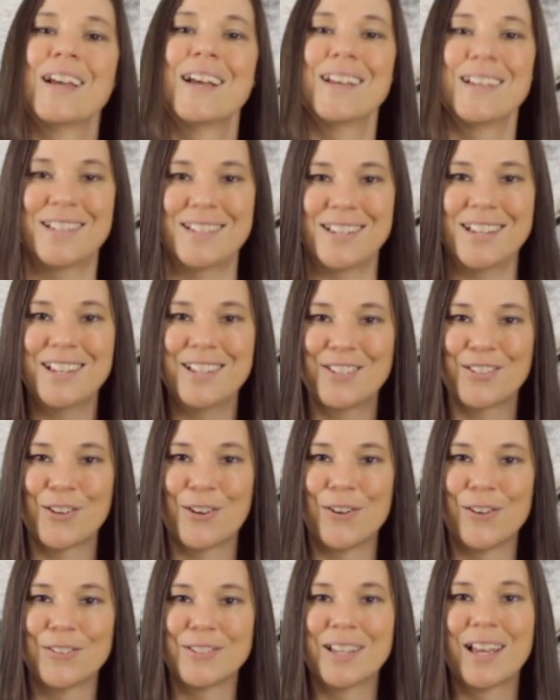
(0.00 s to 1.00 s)
sea
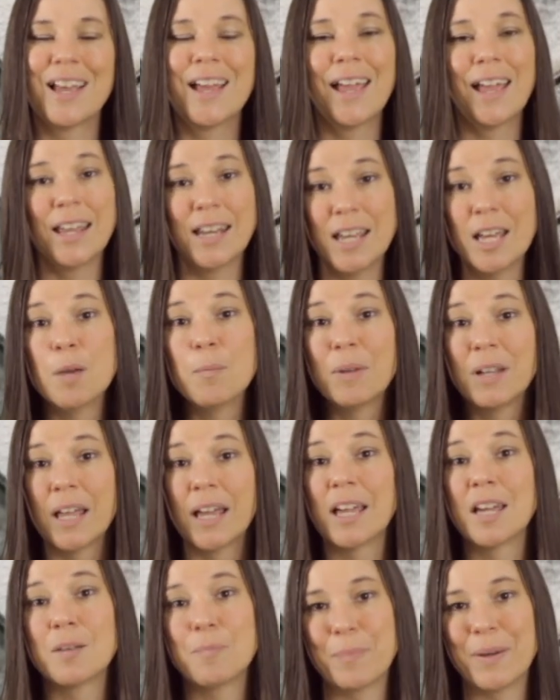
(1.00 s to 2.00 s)
salt, and
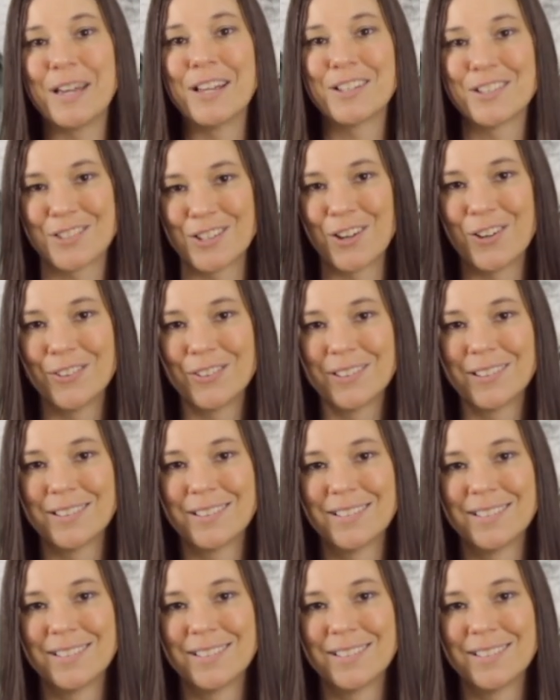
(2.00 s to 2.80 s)
Himalayan pink salt.